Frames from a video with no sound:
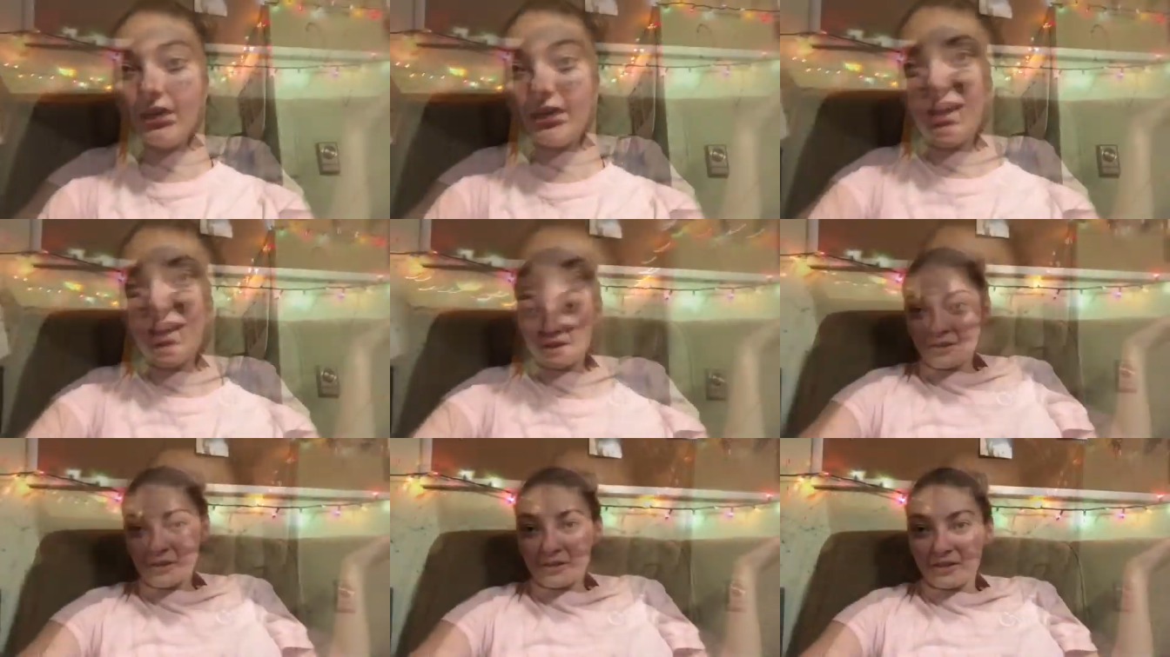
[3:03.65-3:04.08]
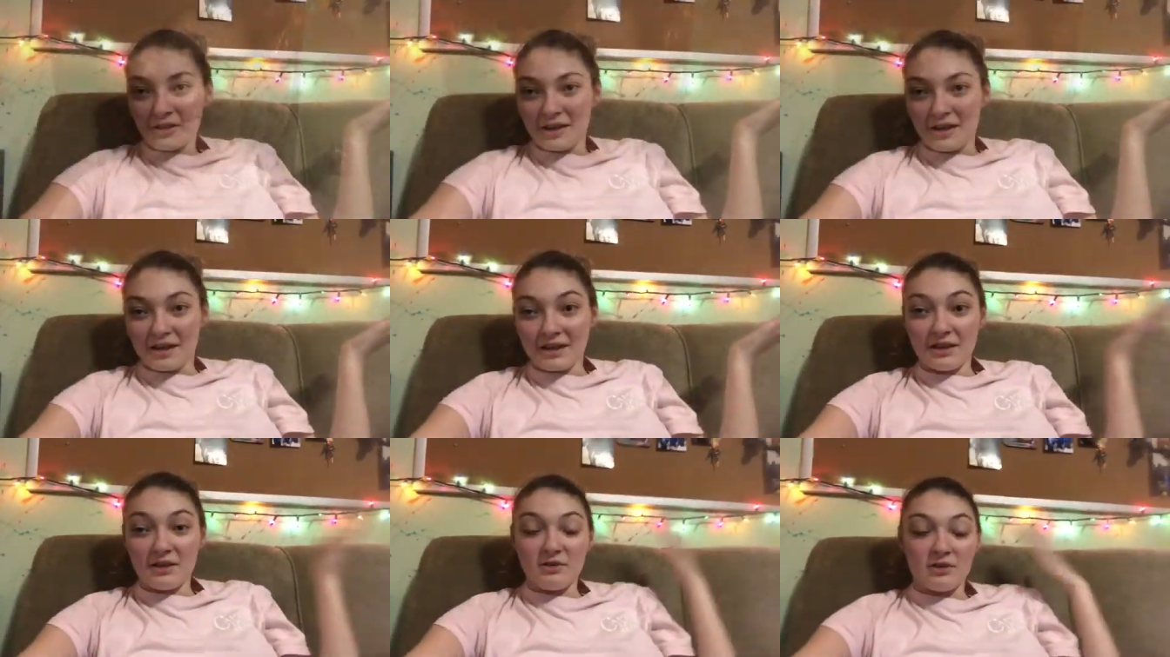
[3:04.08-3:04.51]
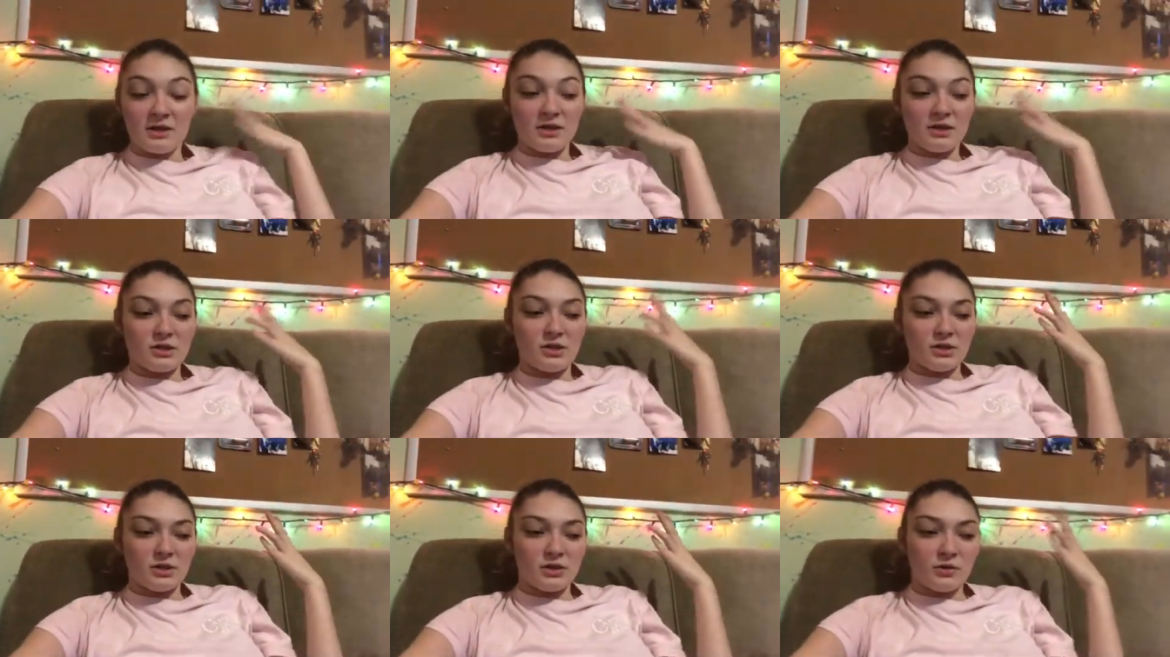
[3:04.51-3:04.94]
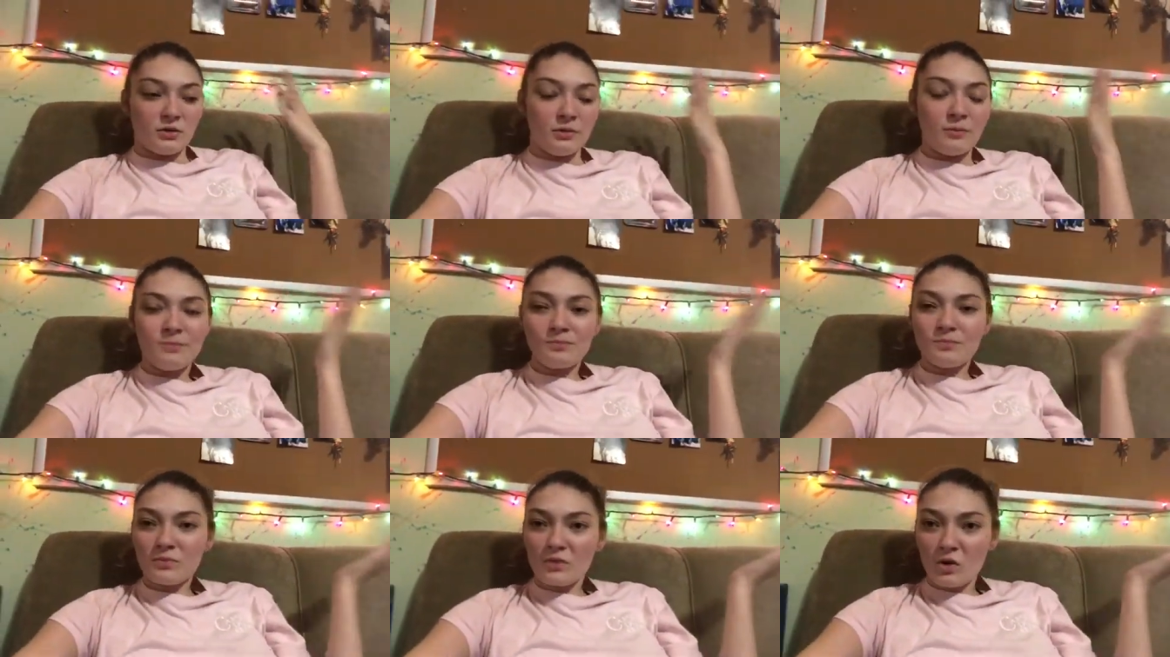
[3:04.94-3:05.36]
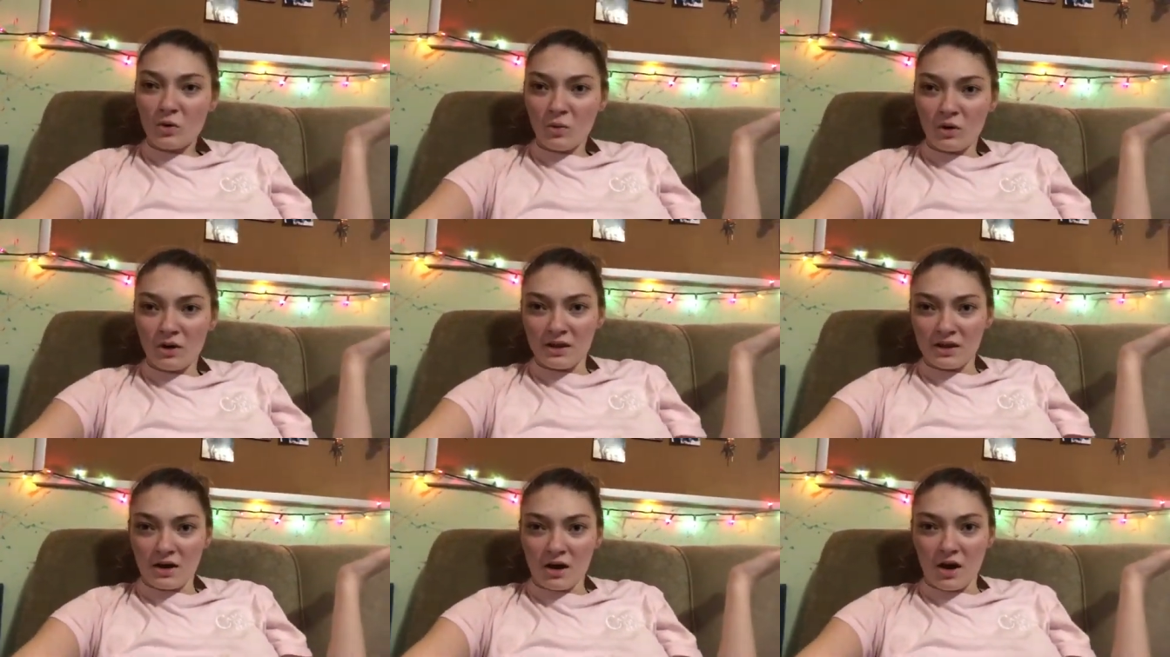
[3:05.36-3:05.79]
Another thing that you can do,
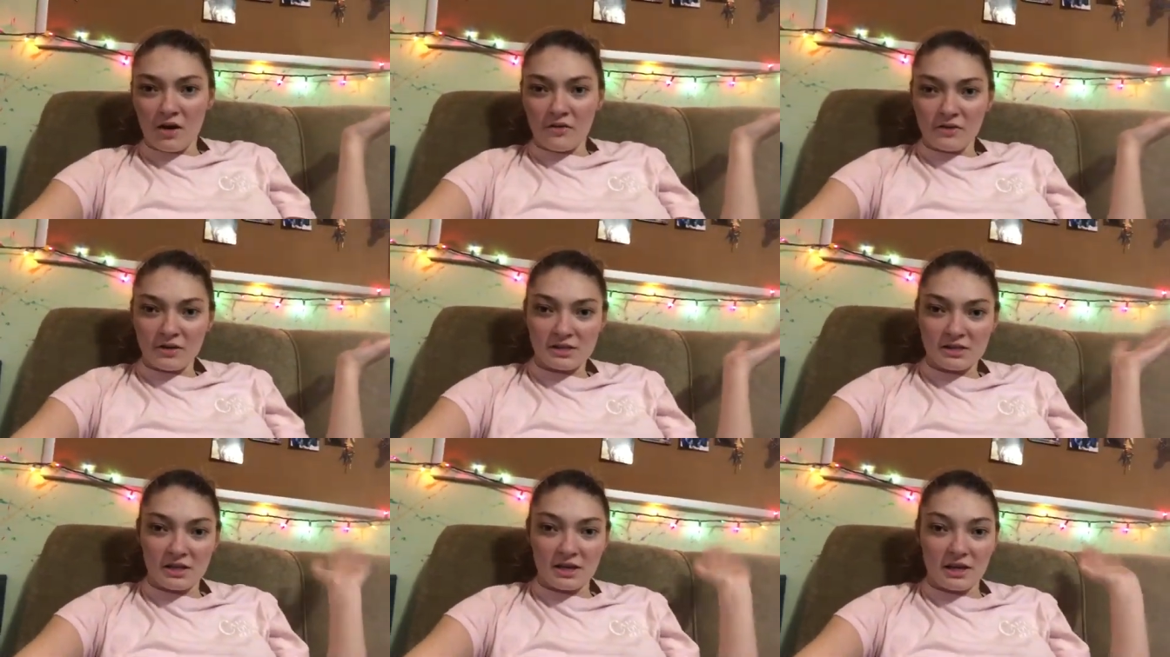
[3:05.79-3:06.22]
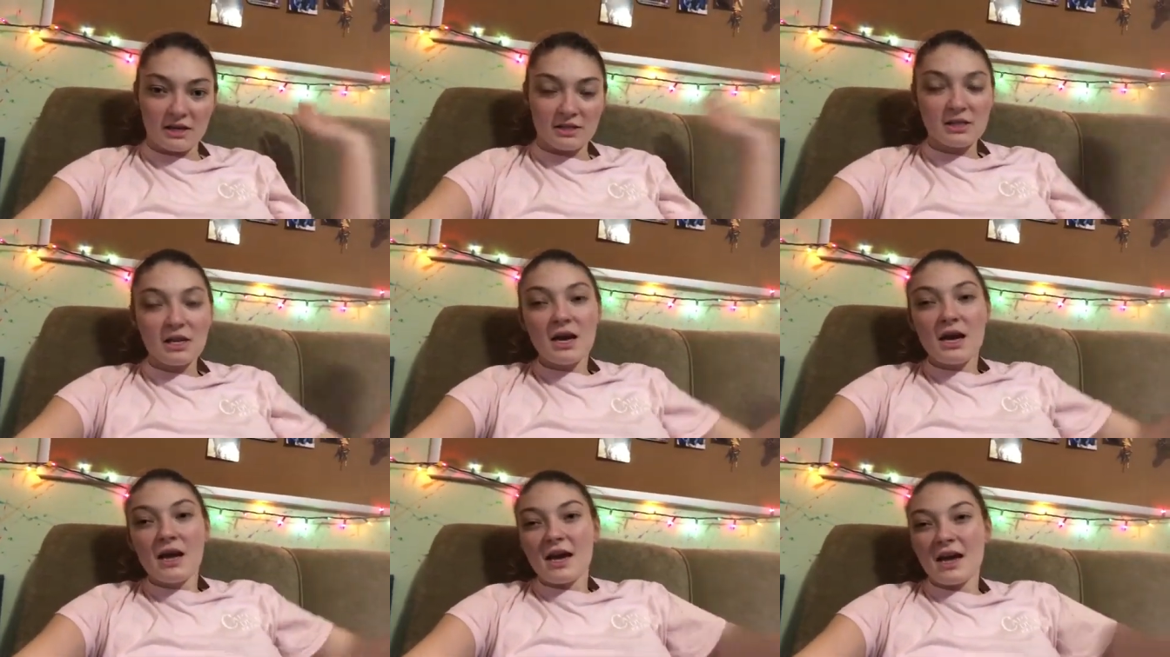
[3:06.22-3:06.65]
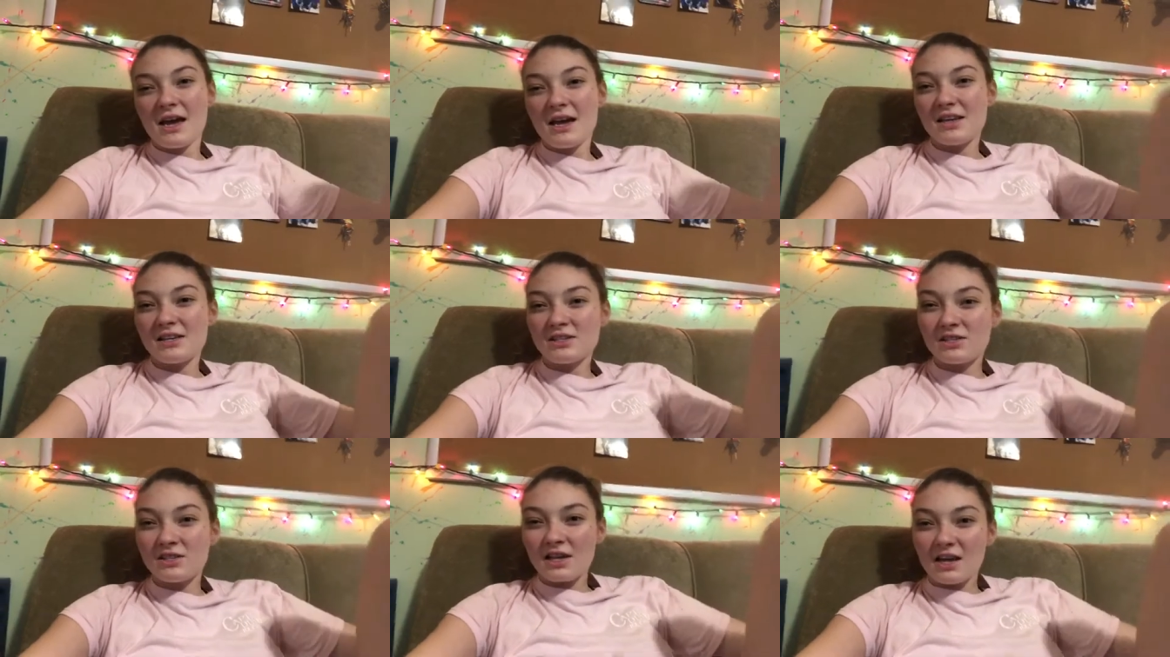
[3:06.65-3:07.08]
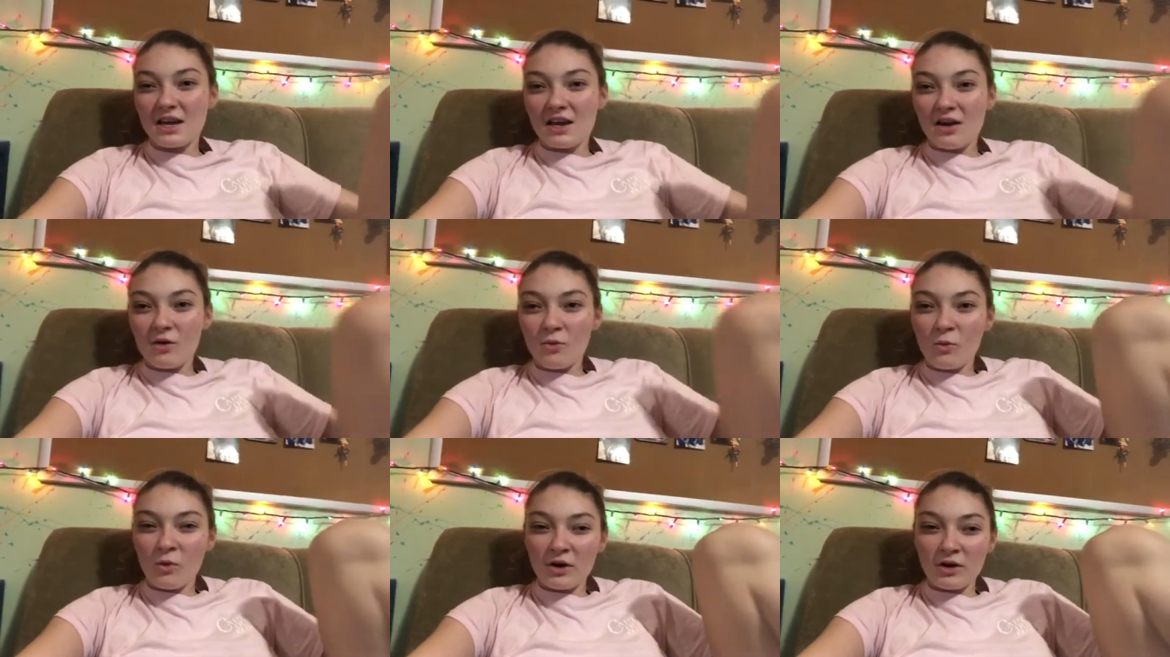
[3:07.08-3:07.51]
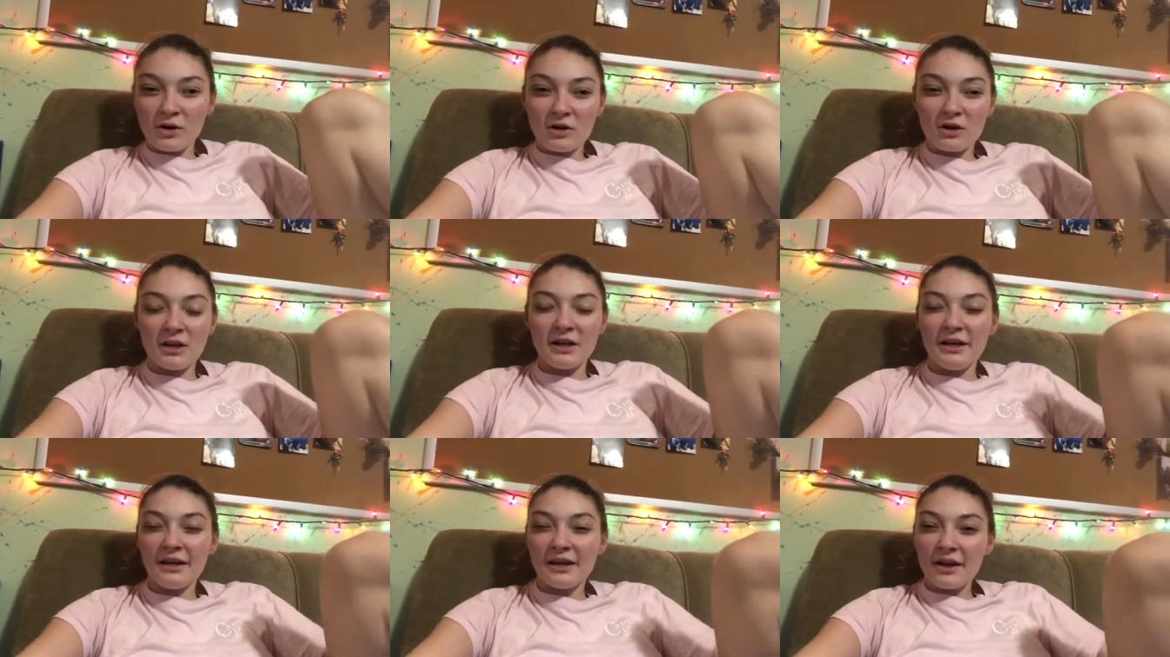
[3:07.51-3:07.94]
one of the obvious things, is when you're
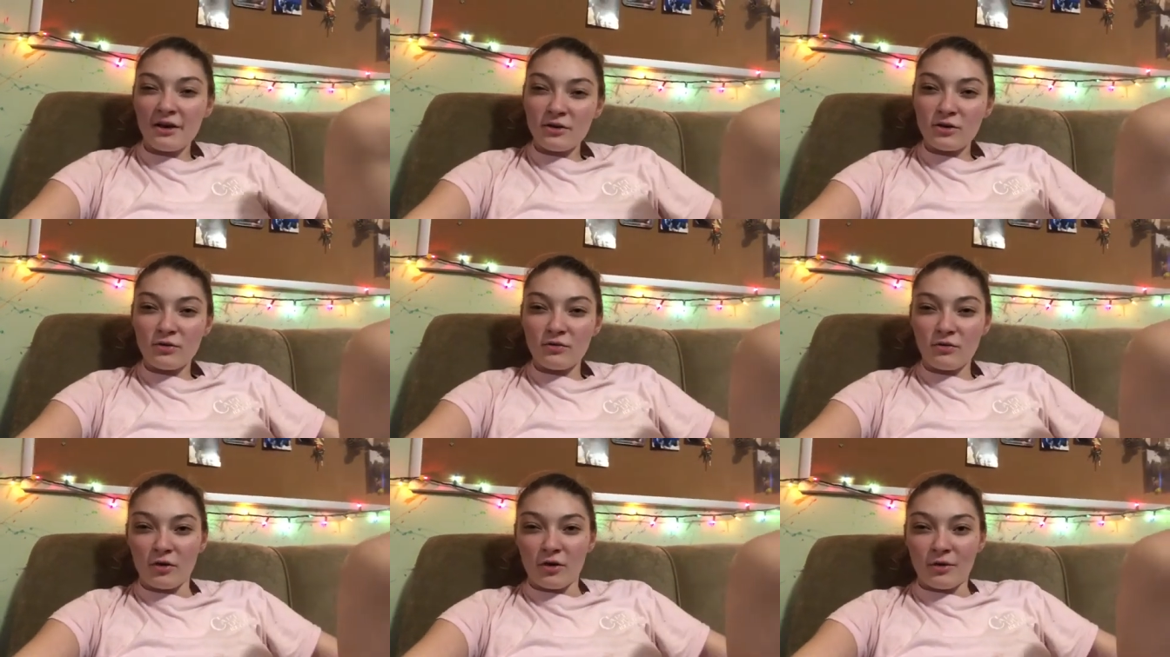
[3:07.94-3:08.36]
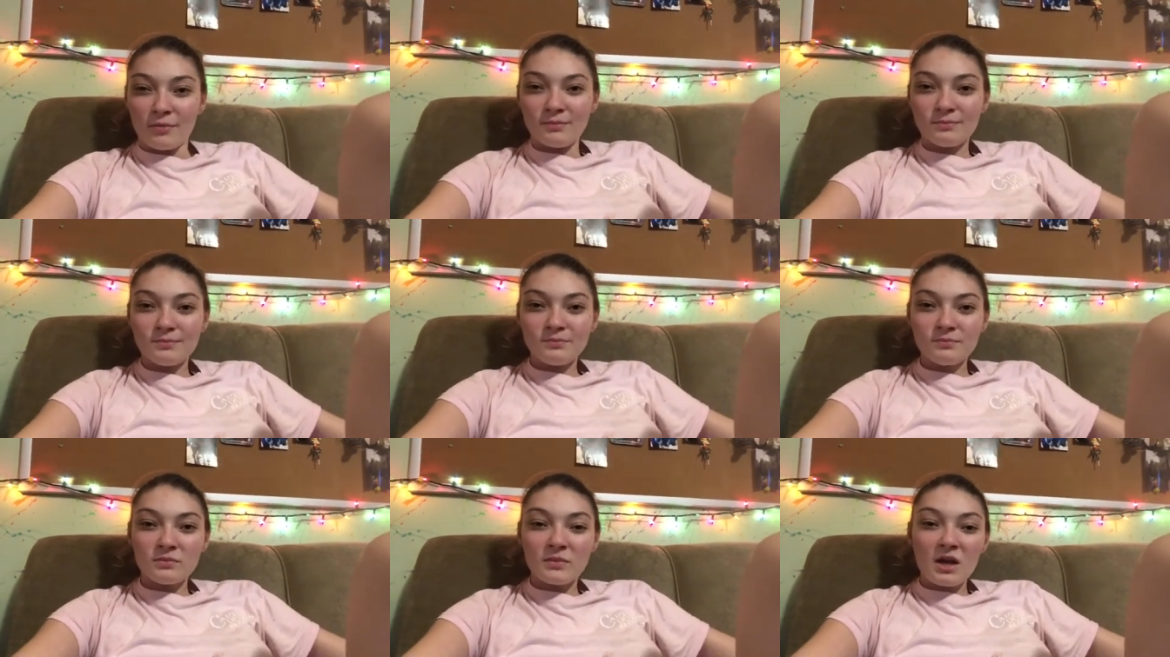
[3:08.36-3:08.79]
cleaning out your room,